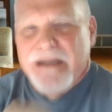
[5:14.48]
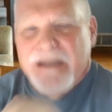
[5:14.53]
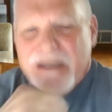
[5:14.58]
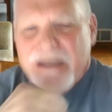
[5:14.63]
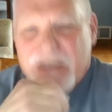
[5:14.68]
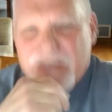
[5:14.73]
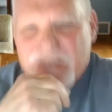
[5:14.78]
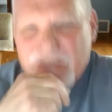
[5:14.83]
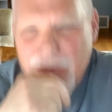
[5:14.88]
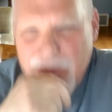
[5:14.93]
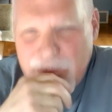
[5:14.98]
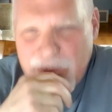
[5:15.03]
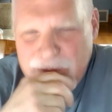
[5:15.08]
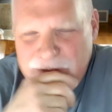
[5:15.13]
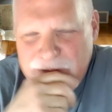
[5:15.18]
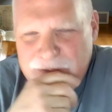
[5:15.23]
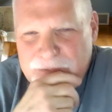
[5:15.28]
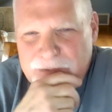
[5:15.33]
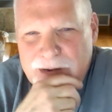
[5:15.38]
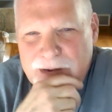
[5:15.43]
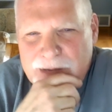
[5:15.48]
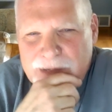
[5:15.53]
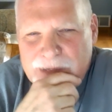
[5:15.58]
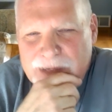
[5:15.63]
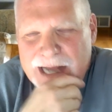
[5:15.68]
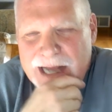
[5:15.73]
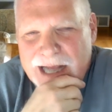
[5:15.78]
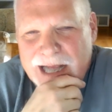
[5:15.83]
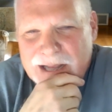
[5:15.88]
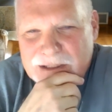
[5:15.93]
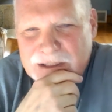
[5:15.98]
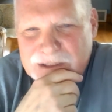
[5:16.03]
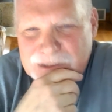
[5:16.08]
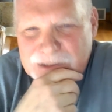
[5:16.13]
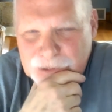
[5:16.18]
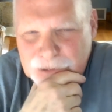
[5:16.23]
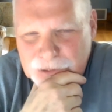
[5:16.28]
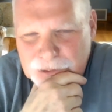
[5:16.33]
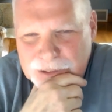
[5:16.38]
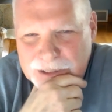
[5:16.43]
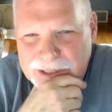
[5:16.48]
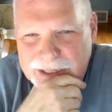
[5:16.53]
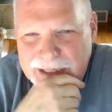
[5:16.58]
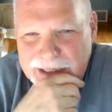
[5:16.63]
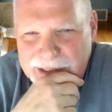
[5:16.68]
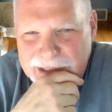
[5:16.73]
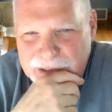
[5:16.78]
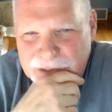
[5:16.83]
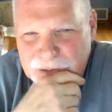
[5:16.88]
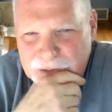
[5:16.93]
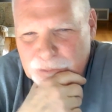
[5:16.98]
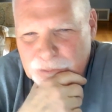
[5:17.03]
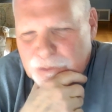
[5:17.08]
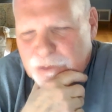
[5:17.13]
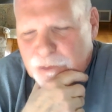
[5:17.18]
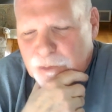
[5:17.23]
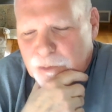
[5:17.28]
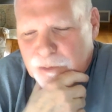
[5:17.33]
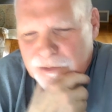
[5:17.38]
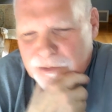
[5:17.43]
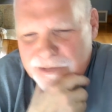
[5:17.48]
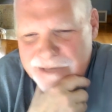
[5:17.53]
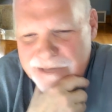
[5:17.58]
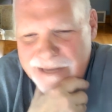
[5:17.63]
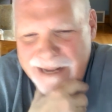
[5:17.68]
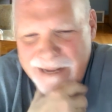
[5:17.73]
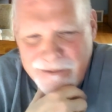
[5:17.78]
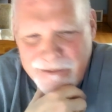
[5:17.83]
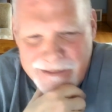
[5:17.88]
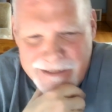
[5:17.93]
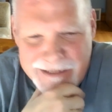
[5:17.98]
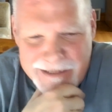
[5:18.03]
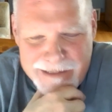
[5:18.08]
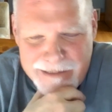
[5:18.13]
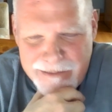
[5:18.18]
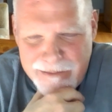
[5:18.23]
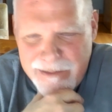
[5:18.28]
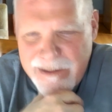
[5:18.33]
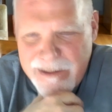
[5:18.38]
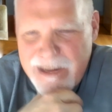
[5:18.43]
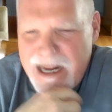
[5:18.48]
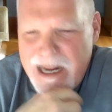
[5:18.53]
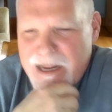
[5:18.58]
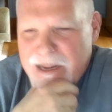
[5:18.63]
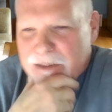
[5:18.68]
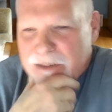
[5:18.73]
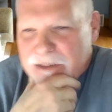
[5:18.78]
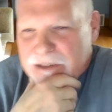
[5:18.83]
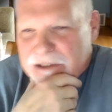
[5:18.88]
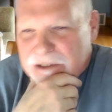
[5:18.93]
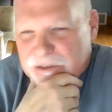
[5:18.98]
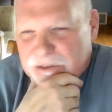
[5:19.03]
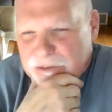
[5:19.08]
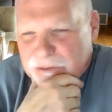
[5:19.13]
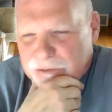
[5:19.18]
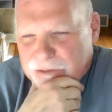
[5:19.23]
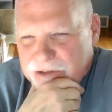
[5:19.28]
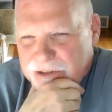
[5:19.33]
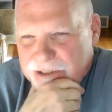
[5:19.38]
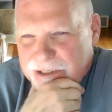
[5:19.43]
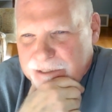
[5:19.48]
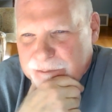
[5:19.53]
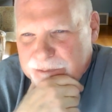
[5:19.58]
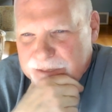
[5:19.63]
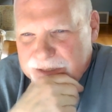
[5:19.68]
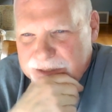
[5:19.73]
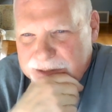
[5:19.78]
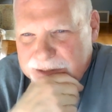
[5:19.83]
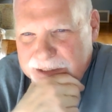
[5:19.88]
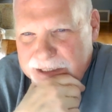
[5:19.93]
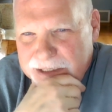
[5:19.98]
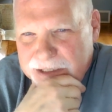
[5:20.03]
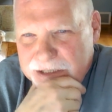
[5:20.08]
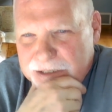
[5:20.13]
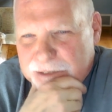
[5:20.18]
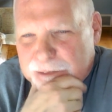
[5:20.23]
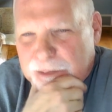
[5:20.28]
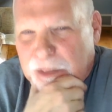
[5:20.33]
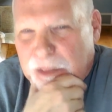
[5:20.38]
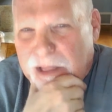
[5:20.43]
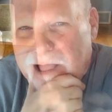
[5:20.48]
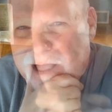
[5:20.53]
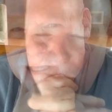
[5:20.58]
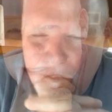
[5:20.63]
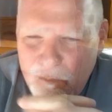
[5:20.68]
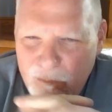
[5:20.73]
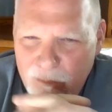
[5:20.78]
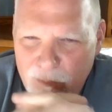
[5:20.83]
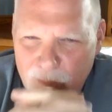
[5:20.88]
So I was very hostile and knew the brutality of the communist regimes in the East Bloc.